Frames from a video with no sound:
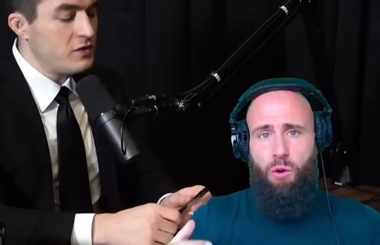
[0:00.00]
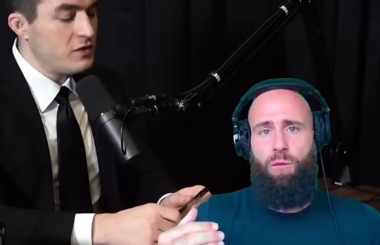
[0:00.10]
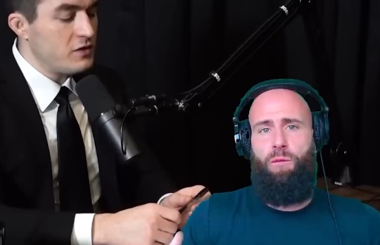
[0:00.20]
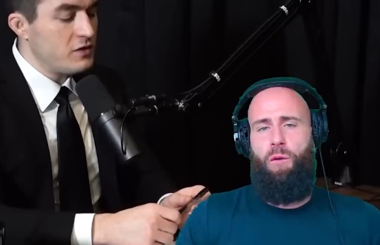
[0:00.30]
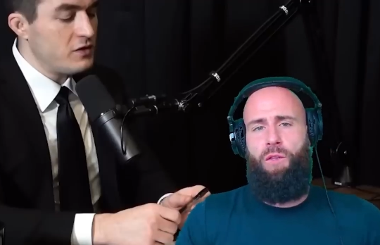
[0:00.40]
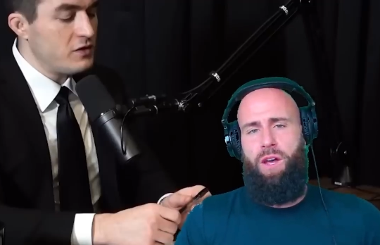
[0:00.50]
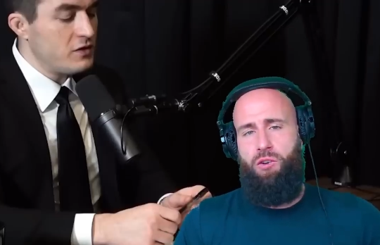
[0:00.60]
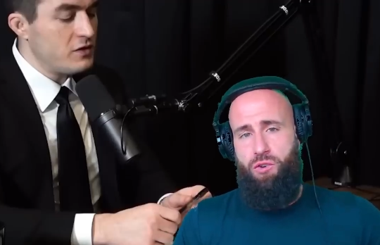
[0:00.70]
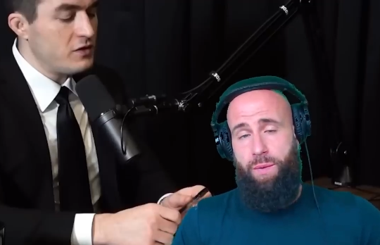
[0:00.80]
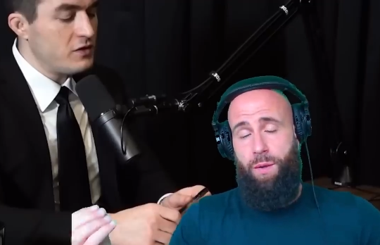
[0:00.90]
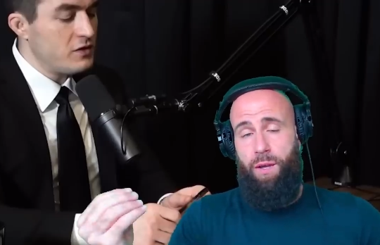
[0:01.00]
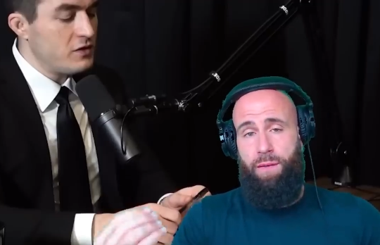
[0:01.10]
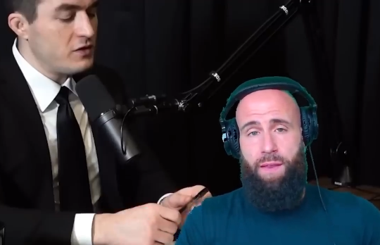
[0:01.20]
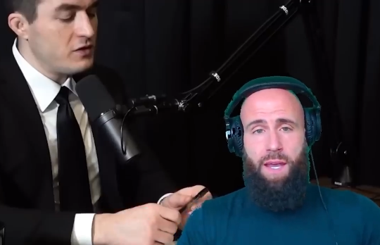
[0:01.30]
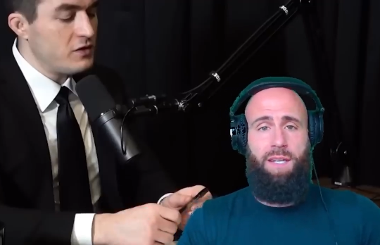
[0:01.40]
Speaker 1: further attributing
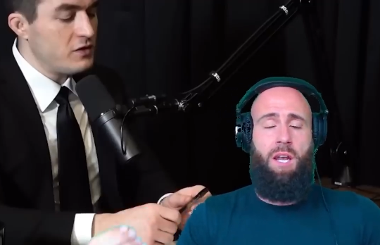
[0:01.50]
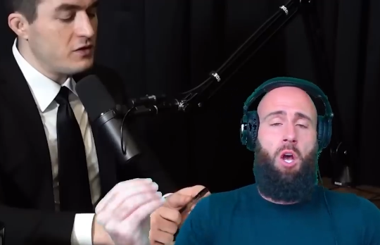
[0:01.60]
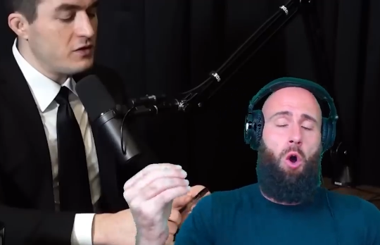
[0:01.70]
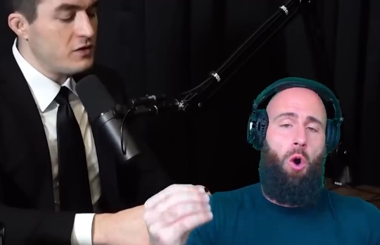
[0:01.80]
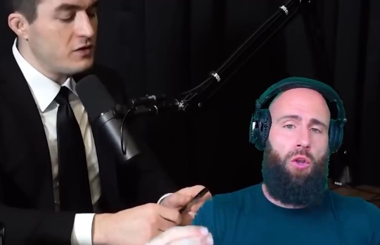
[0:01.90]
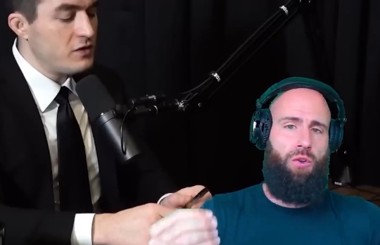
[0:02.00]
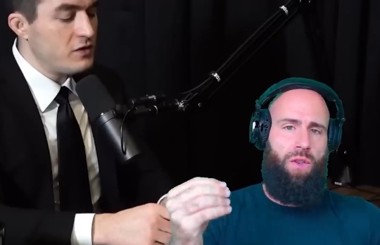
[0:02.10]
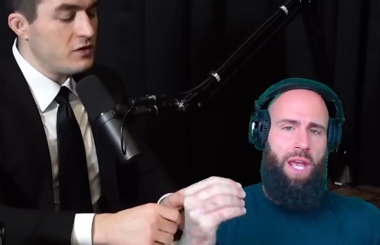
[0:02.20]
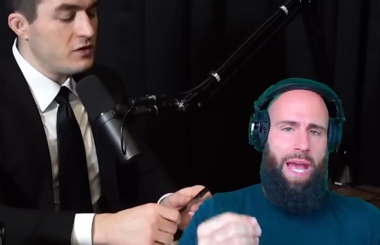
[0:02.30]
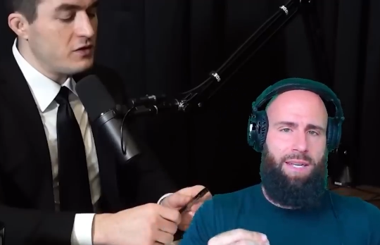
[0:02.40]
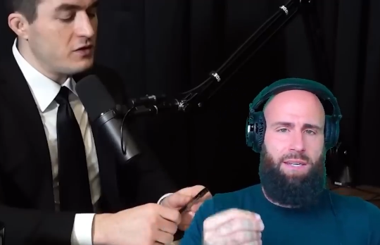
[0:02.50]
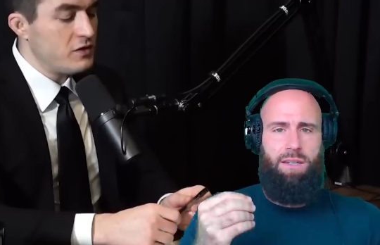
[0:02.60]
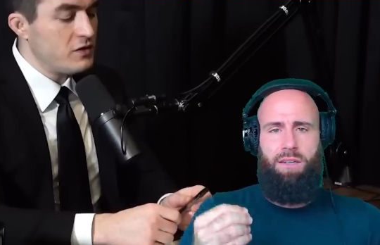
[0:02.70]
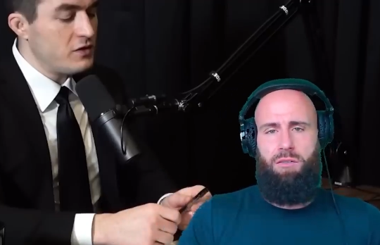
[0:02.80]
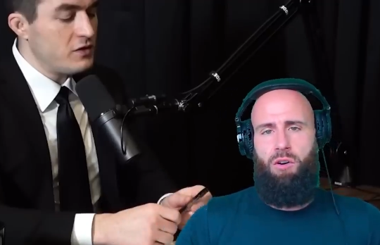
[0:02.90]
things onto the
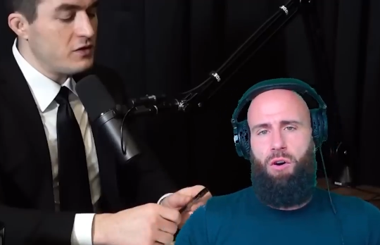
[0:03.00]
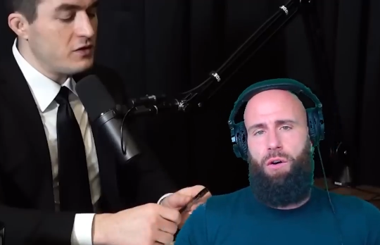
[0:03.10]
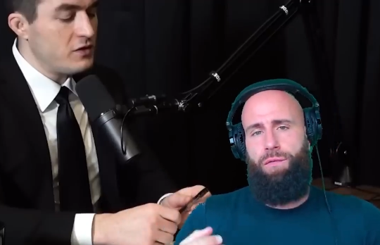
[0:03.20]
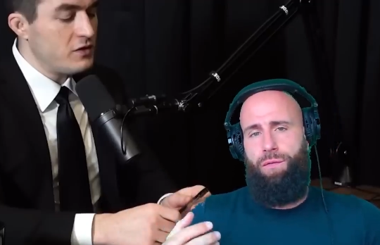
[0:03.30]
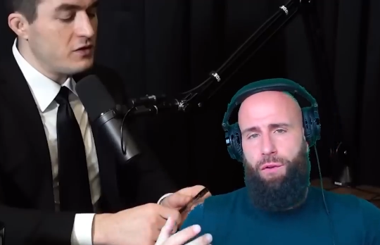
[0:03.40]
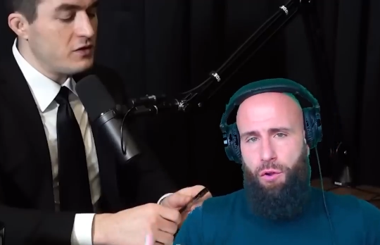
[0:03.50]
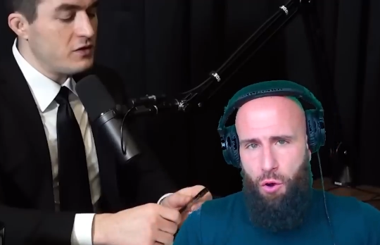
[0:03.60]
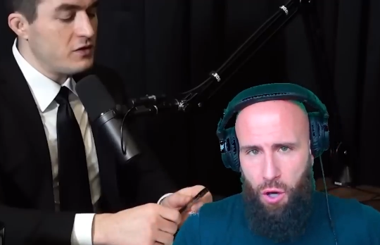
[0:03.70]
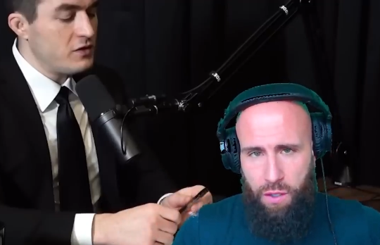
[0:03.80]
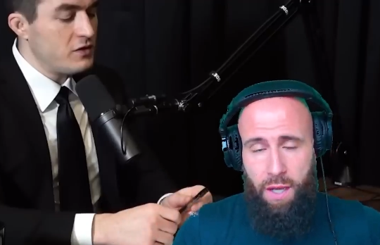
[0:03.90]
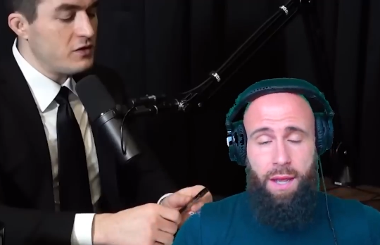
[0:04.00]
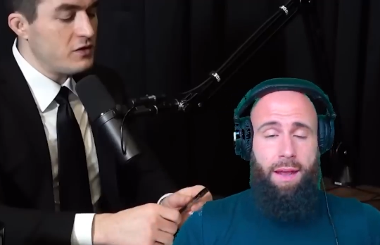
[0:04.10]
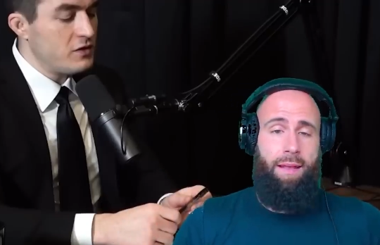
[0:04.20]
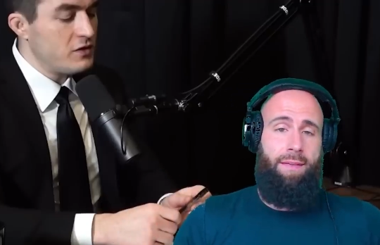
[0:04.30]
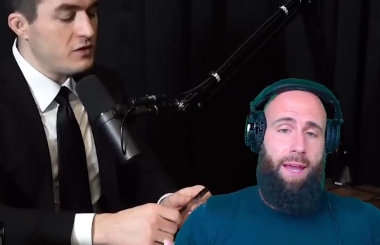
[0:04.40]
essence of God.
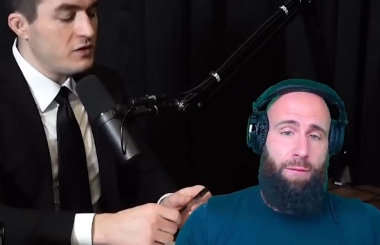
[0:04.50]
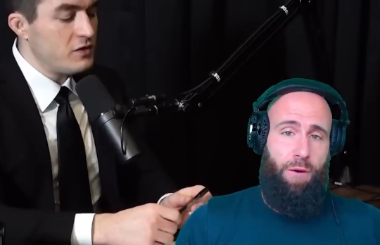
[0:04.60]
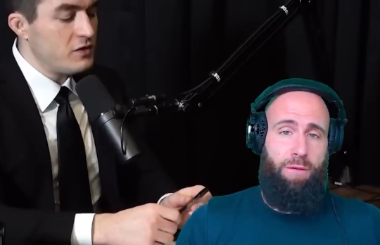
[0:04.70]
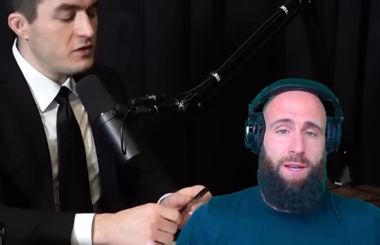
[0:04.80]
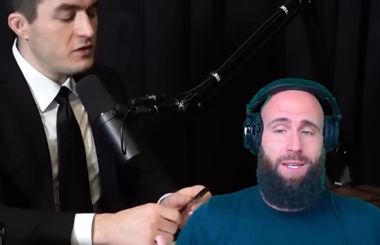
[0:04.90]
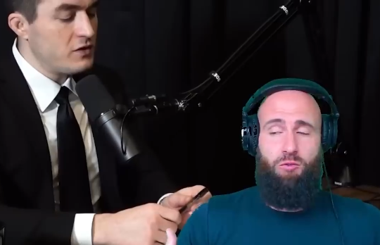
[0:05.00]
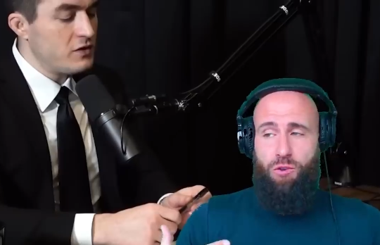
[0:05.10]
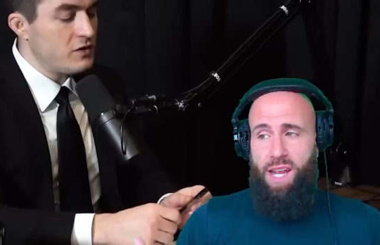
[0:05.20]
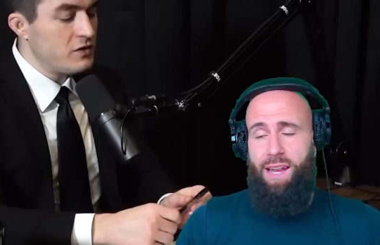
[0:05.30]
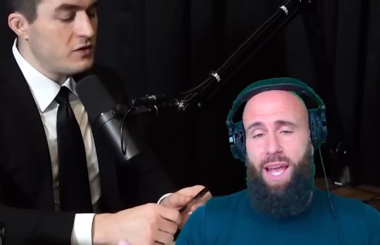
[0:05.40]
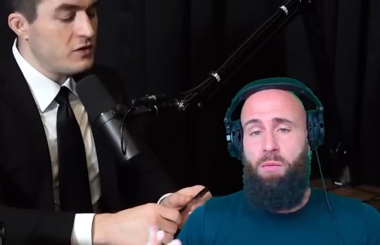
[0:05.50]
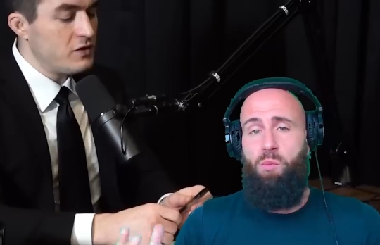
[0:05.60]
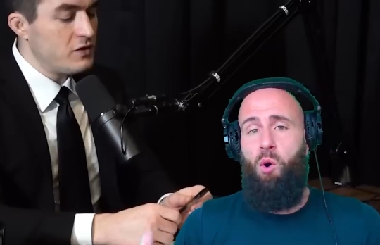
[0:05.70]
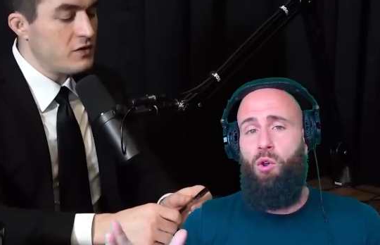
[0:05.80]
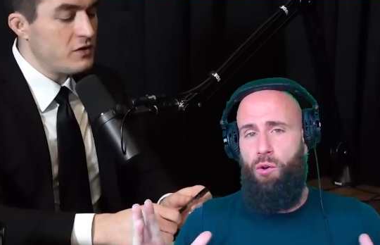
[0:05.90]
And therefore, if it is really a
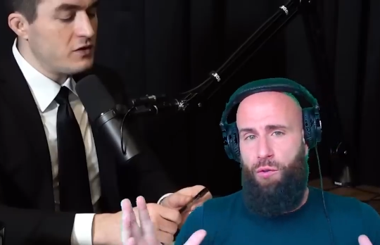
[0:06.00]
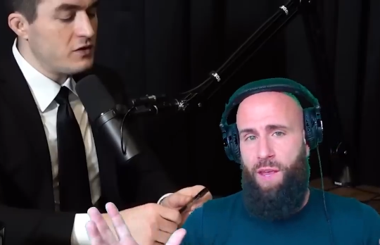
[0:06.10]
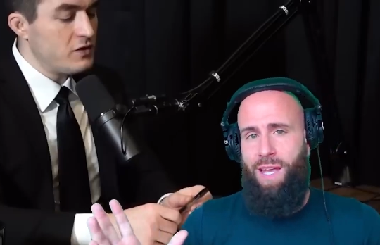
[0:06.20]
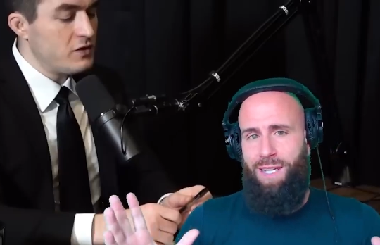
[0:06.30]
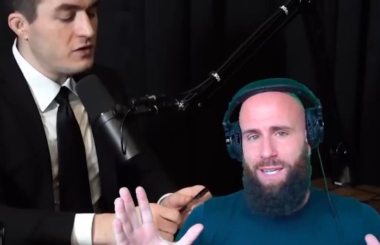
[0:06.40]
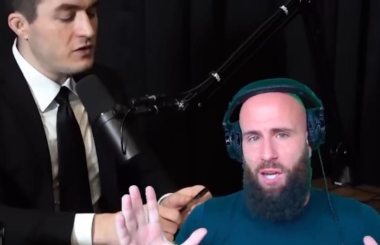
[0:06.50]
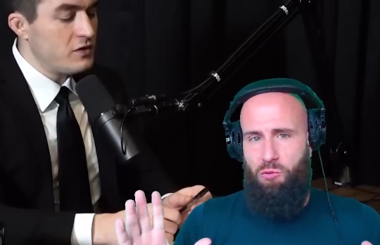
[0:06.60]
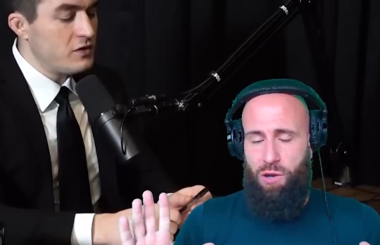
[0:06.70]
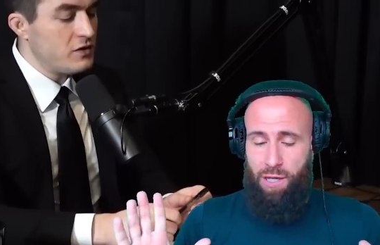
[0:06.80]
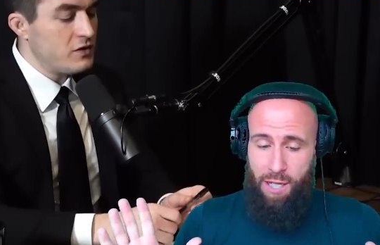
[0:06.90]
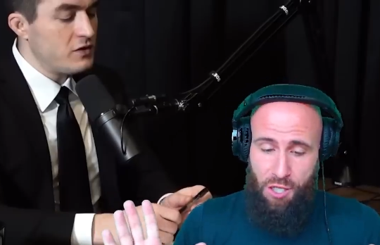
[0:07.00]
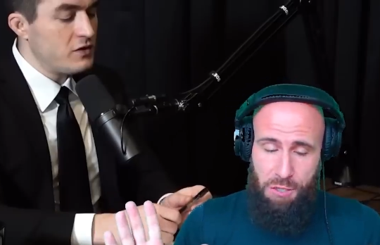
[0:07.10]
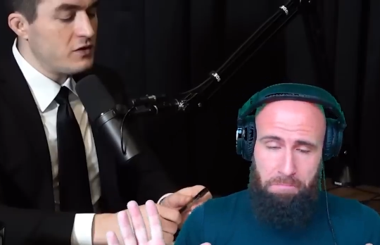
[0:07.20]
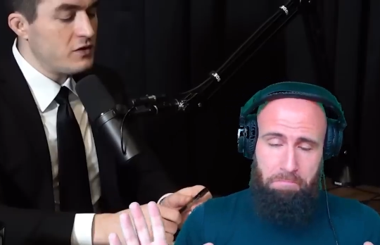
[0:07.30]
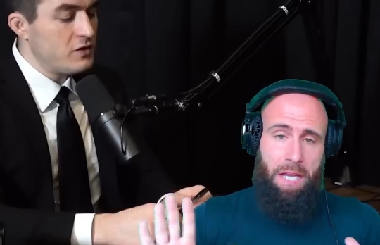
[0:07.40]
monotheistic
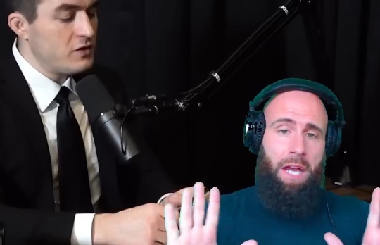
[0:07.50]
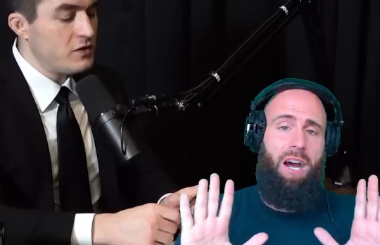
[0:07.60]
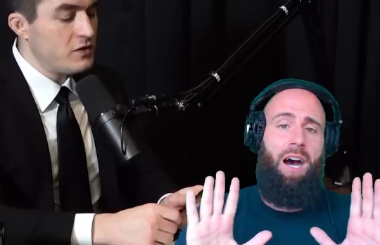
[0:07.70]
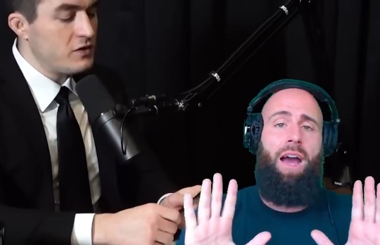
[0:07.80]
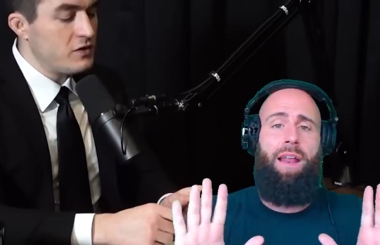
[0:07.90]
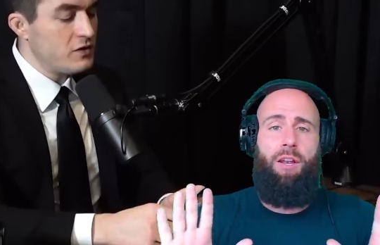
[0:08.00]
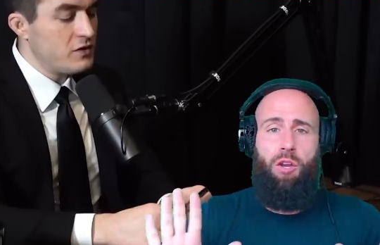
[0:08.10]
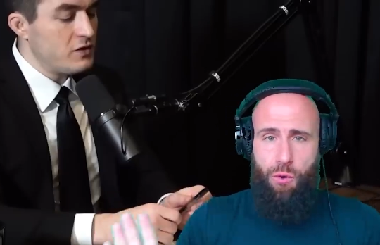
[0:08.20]
religion, I let you